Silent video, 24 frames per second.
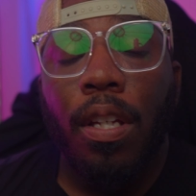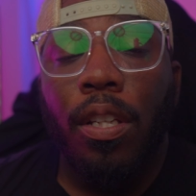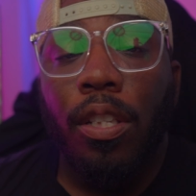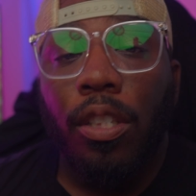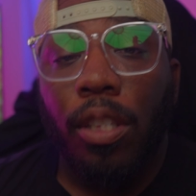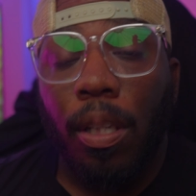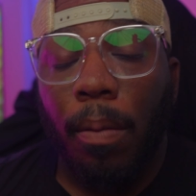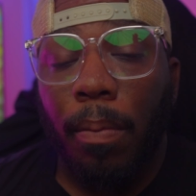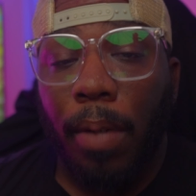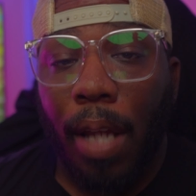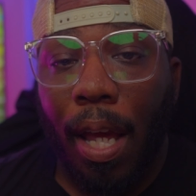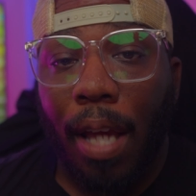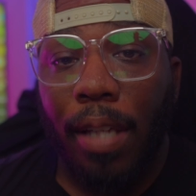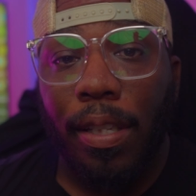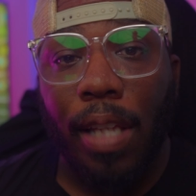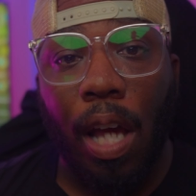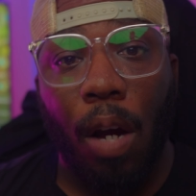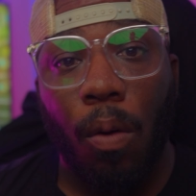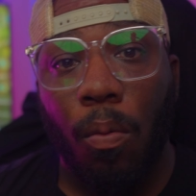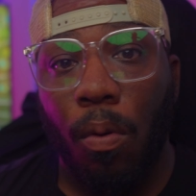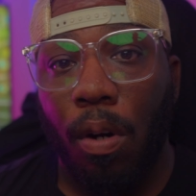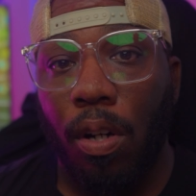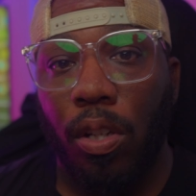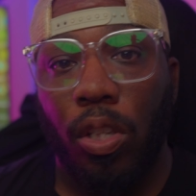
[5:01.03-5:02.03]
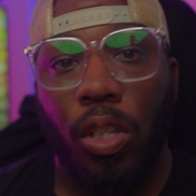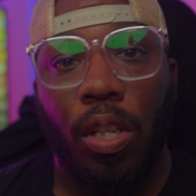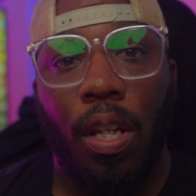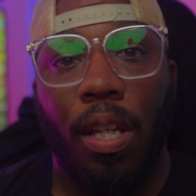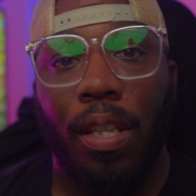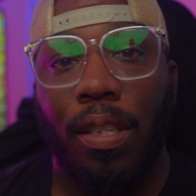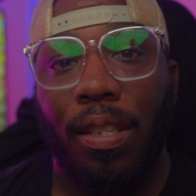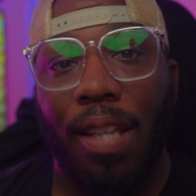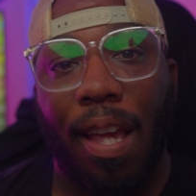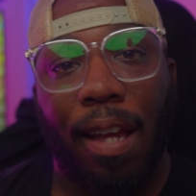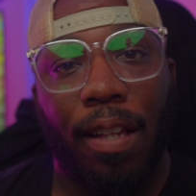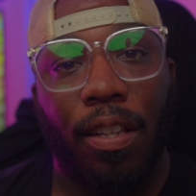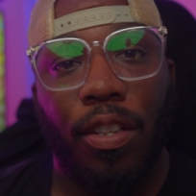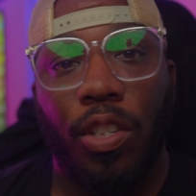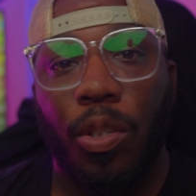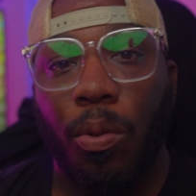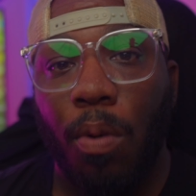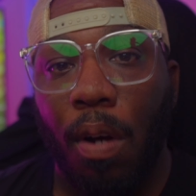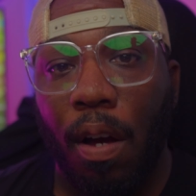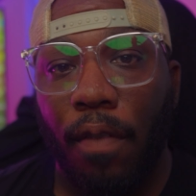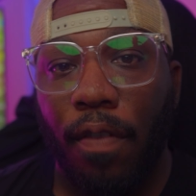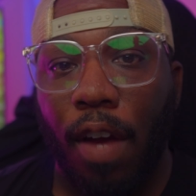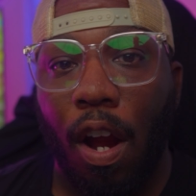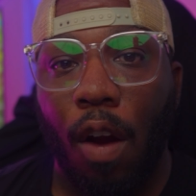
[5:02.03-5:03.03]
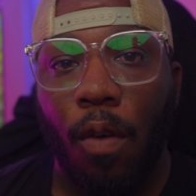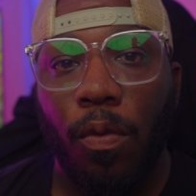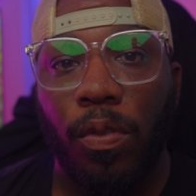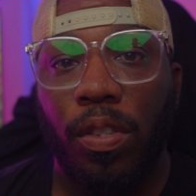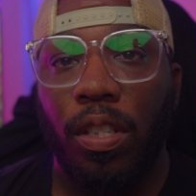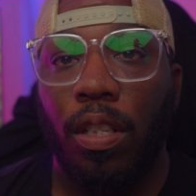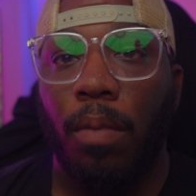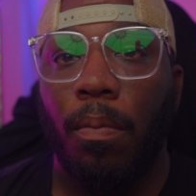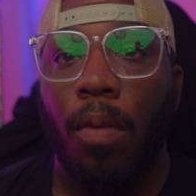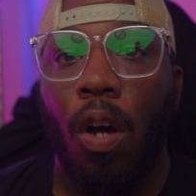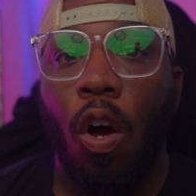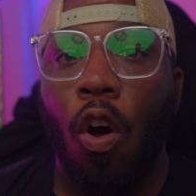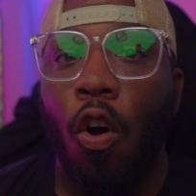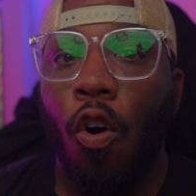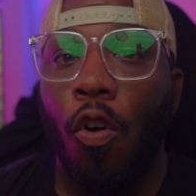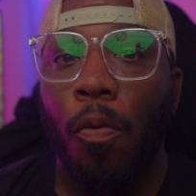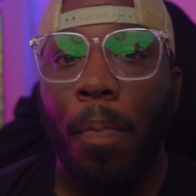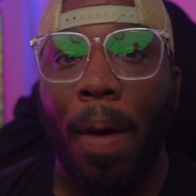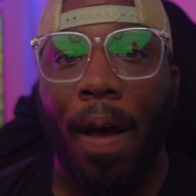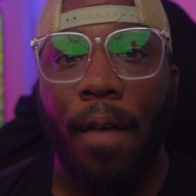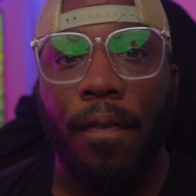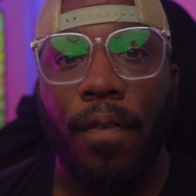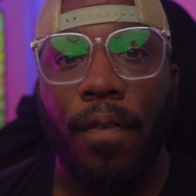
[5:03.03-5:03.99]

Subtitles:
Some days I work exactly 12 hours and I'm home by